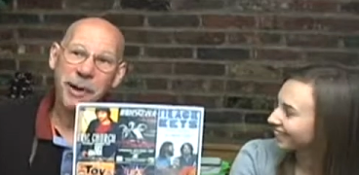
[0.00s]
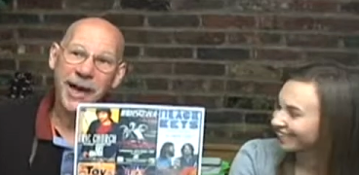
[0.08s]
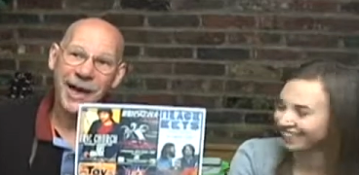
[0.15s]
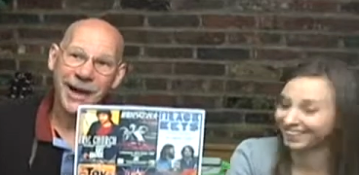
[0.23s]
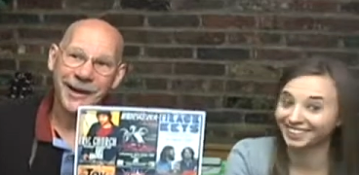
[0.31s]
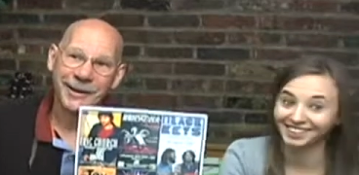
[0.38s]

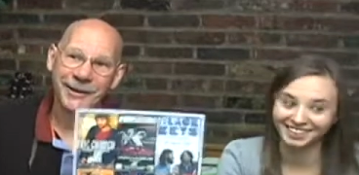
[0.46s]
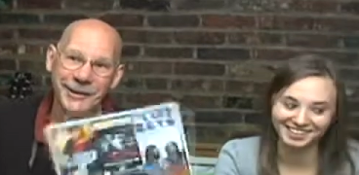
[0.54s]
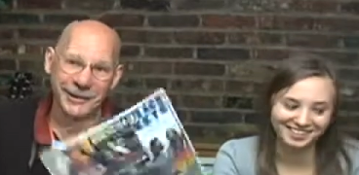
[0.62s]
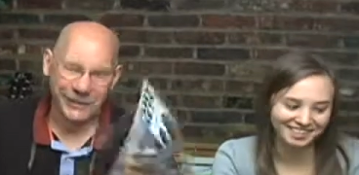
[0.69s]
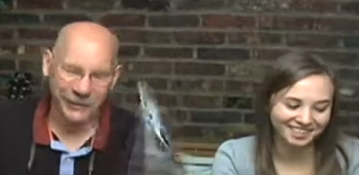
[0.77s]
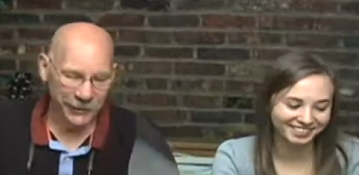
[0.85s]
Speaker 1: band.
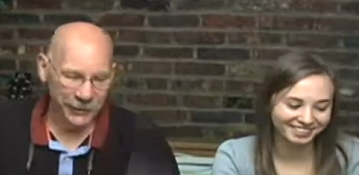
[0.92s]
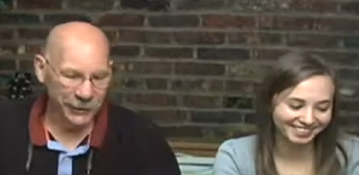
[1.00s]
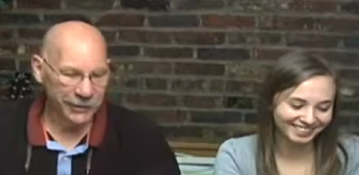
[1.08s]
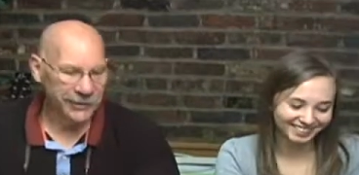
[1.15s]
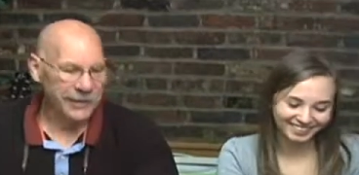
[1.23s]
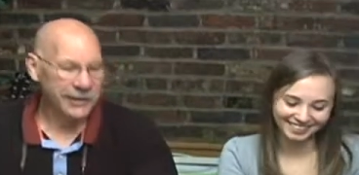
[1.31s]
guess so.
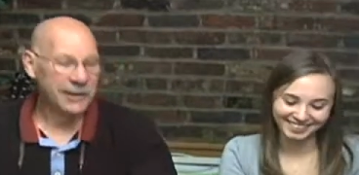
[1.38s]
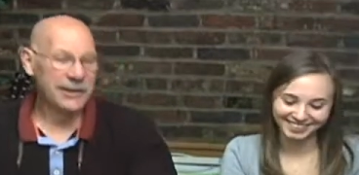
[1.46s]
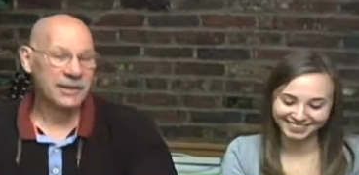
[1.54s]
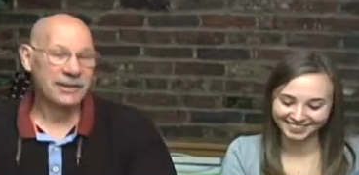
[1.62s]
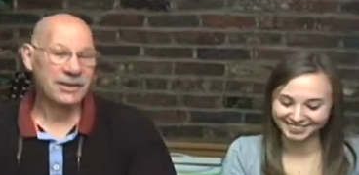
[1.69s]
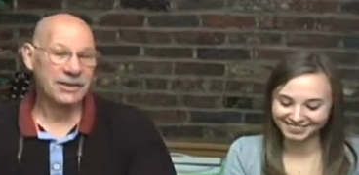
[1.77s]

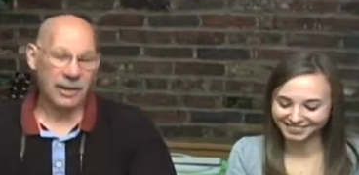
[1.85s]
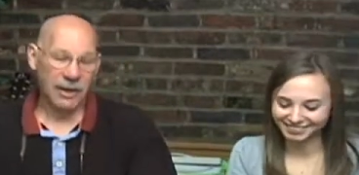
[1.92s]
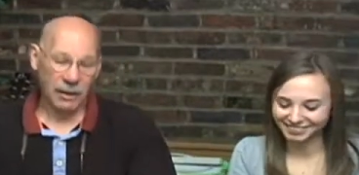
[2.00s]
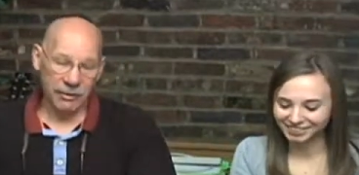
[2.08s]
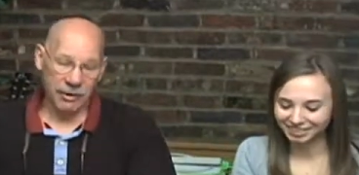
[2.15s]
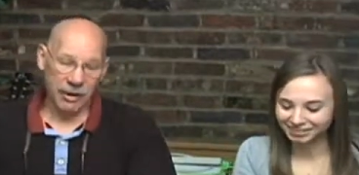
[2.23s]

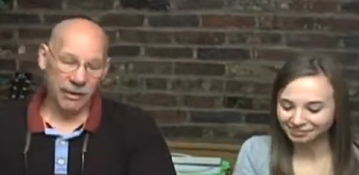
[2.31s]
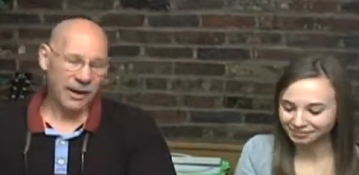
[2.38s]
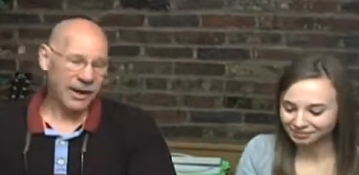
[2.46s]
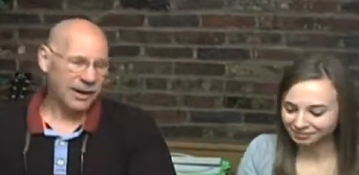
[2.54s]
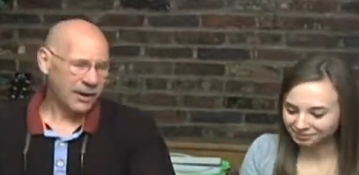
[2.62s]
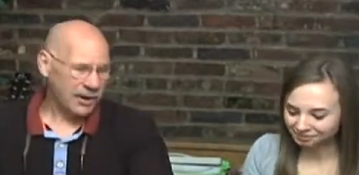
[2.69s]
So there,
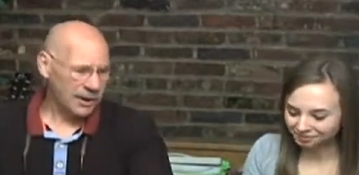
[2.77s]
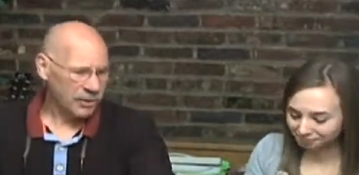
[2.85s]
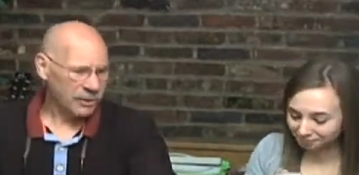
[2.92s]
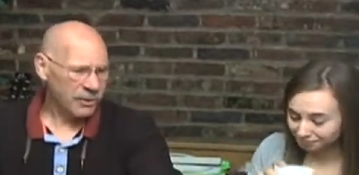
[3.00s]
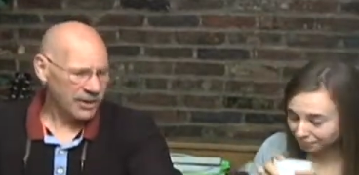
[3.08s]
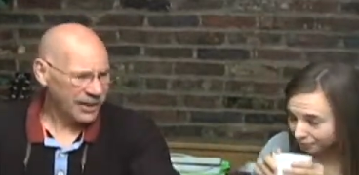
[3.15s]
uh,
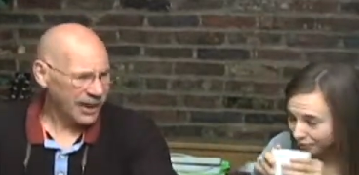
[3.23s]
you went